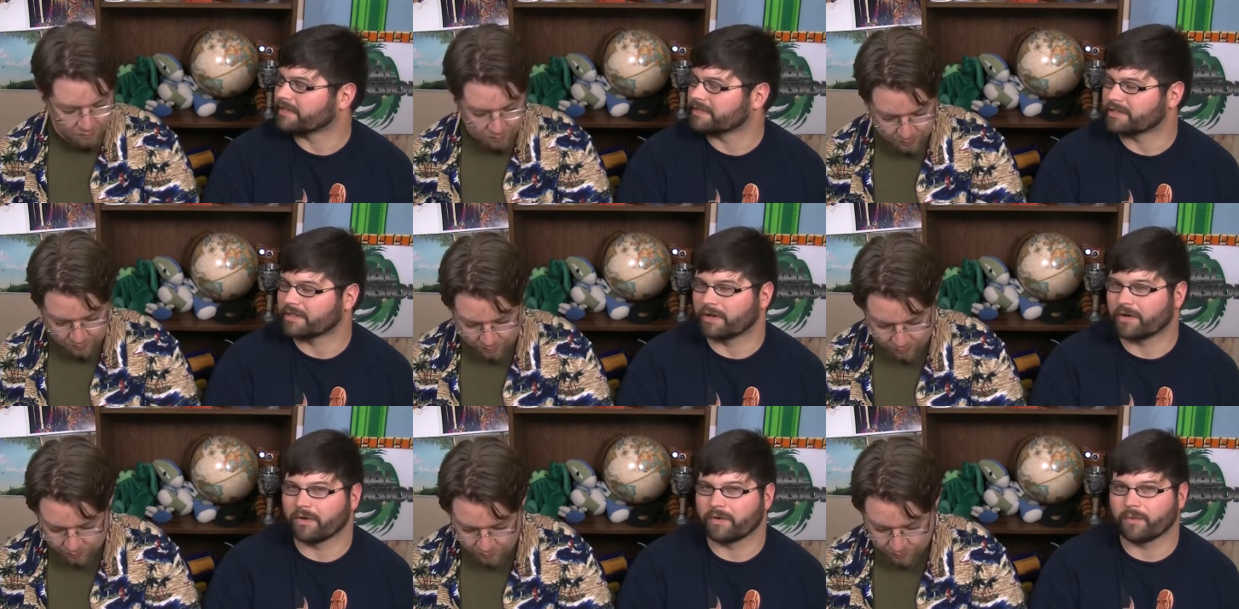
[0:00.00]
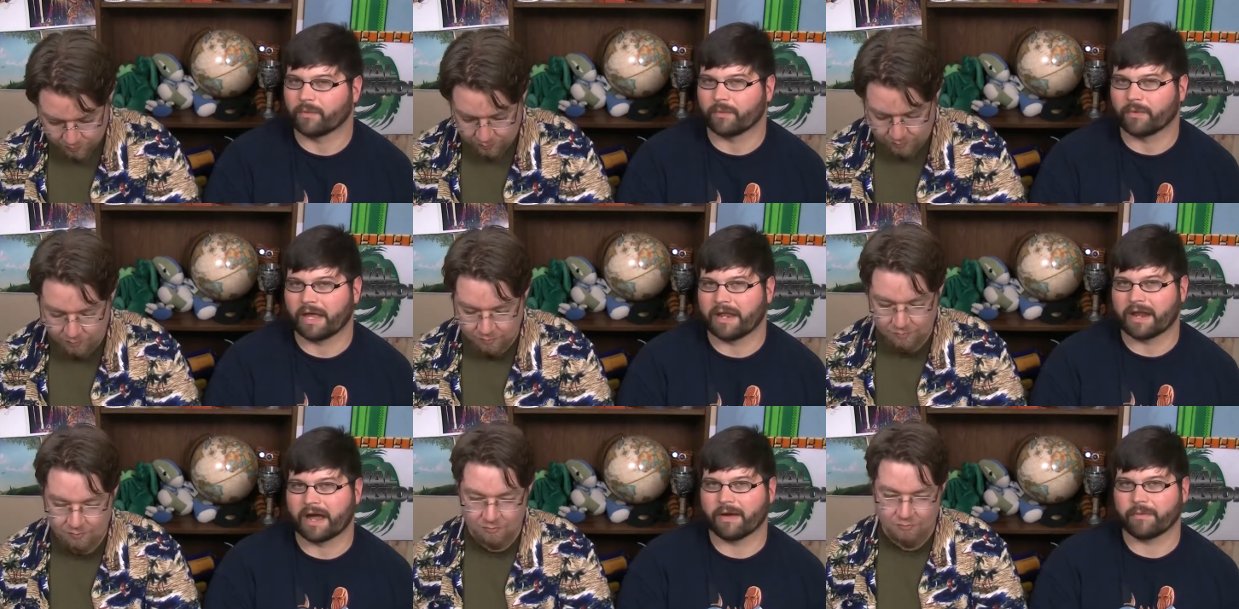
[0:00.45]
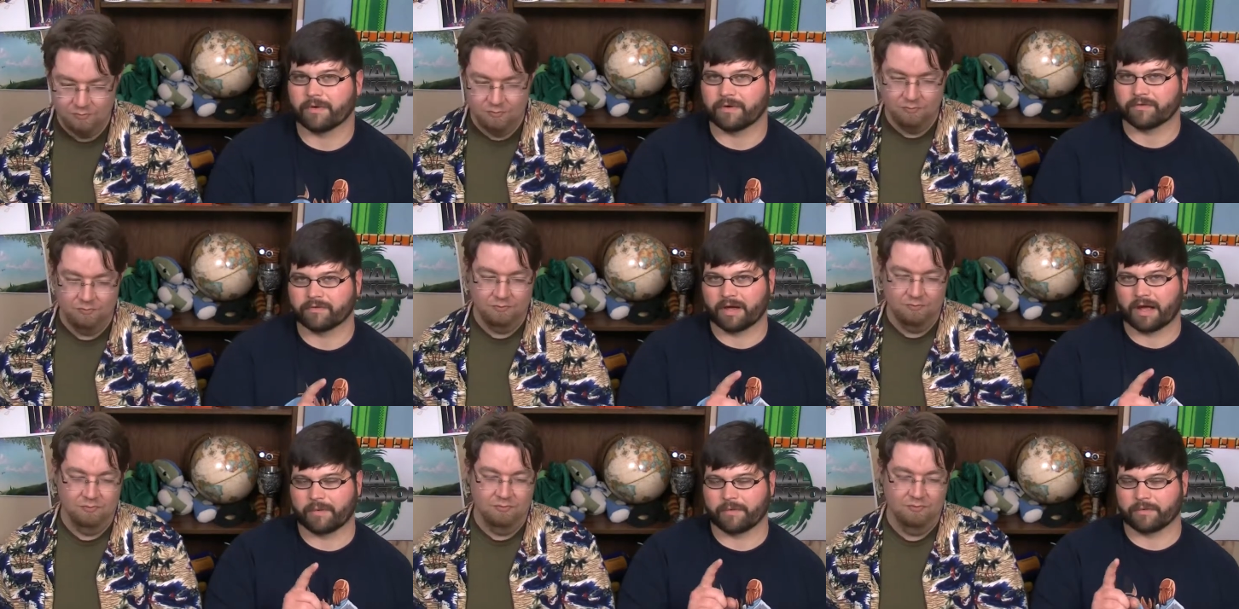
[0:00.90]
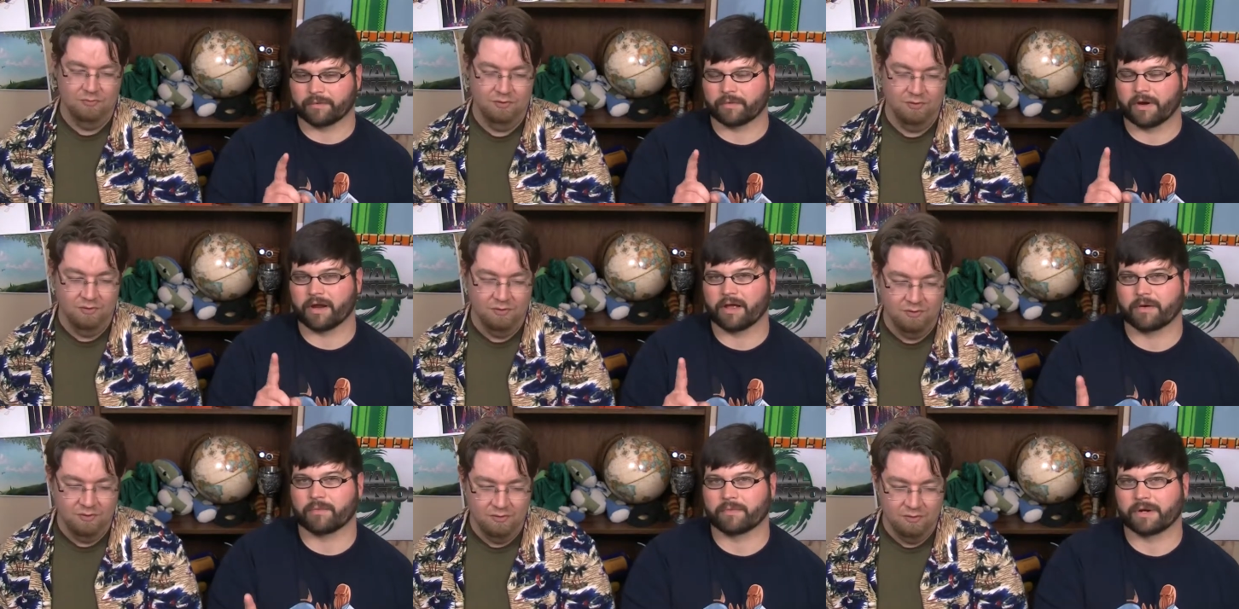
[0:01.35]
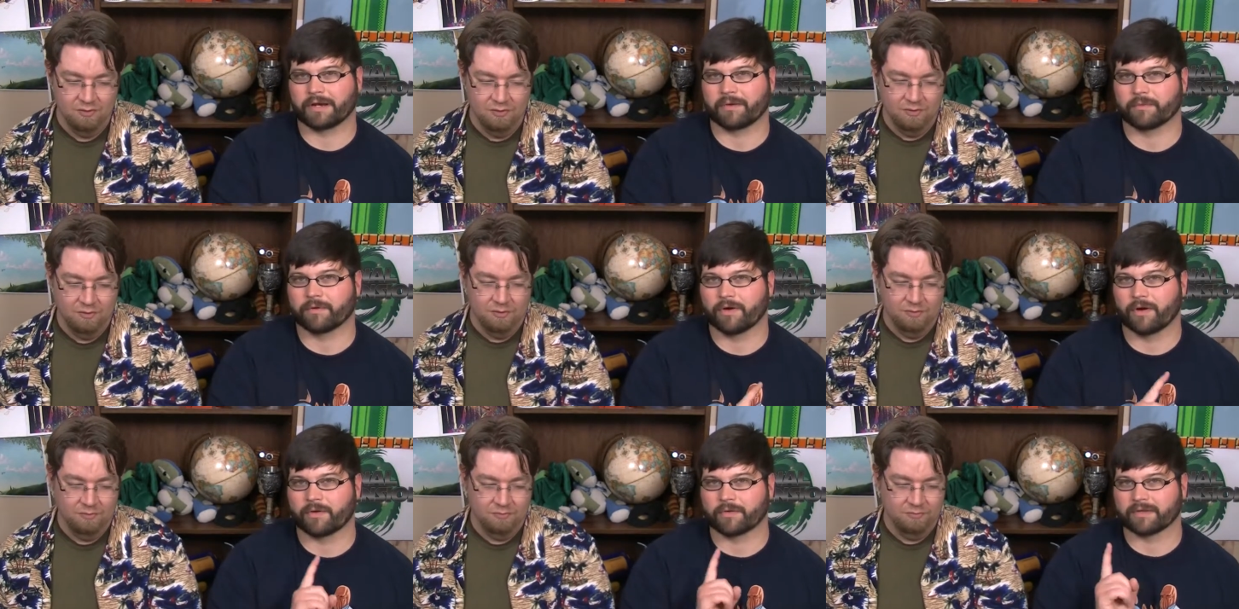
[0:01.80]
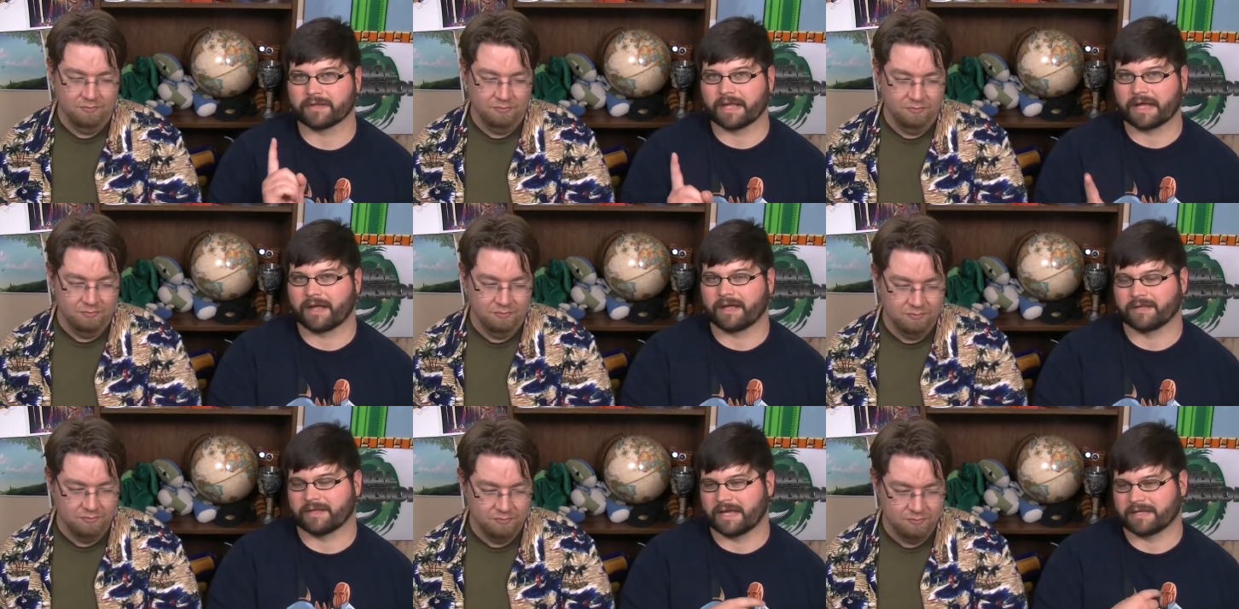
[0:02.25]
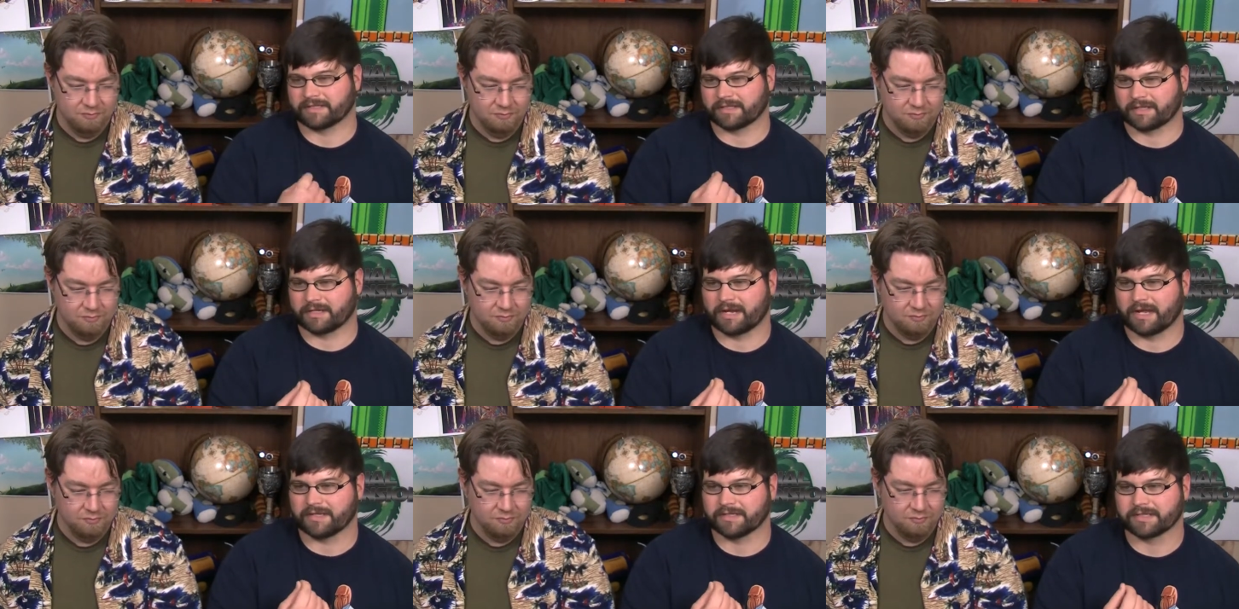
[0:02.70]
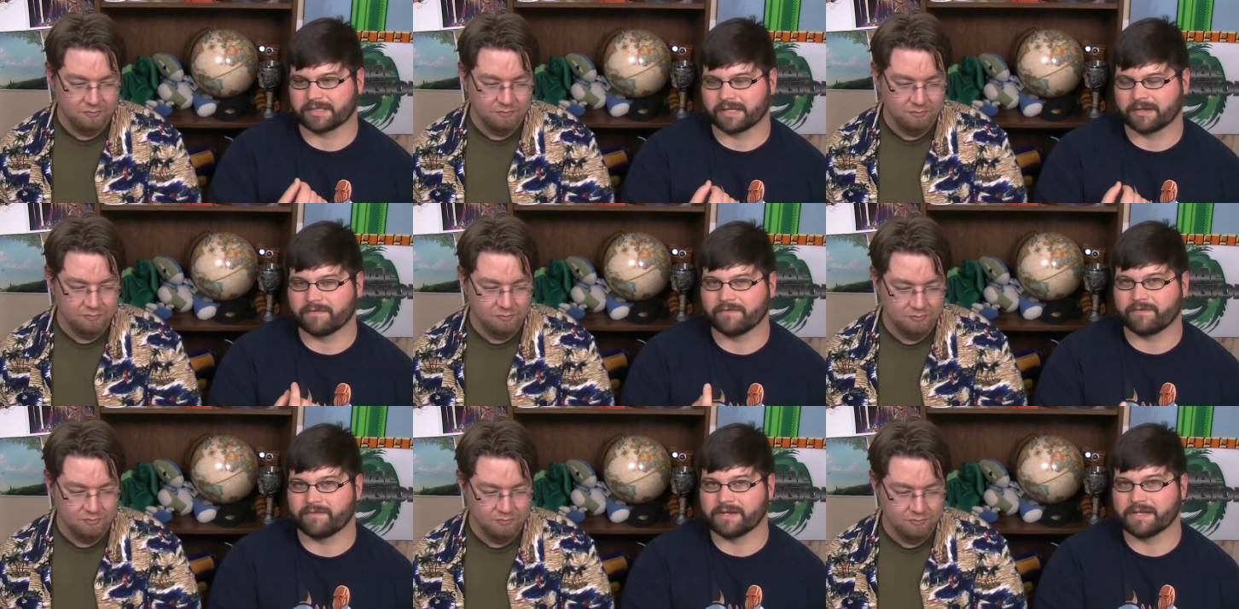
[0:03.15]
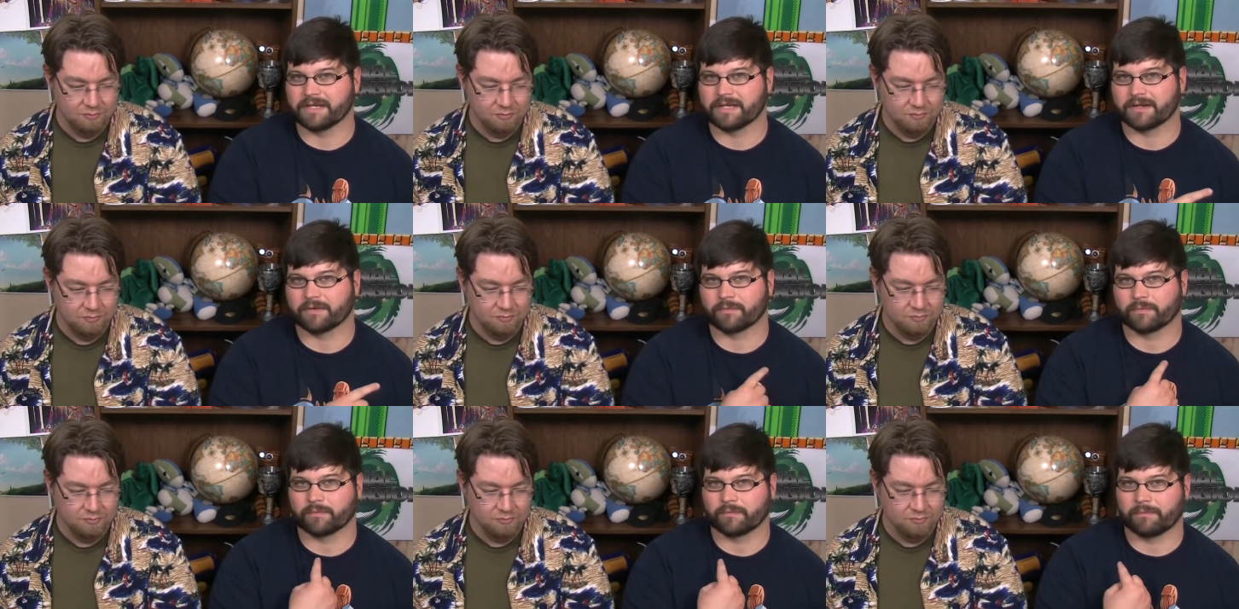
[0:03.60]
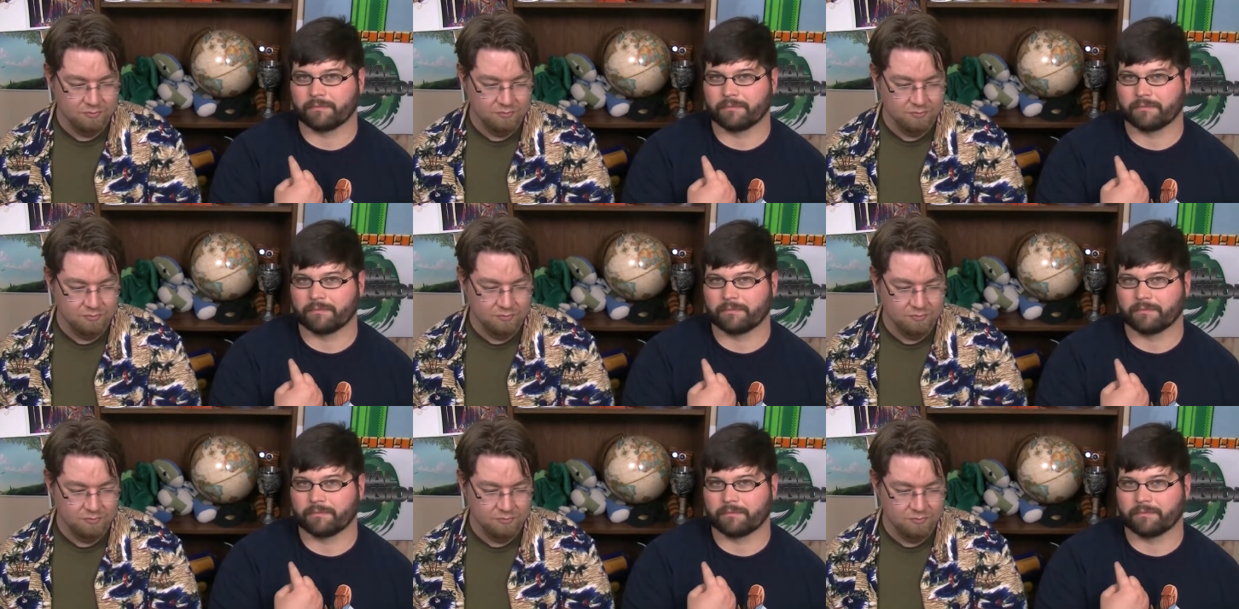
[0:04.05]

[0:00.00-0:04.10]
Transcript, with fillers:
Speaker 1: So, and I would, I would run on ring road uh, as a nice, convenient,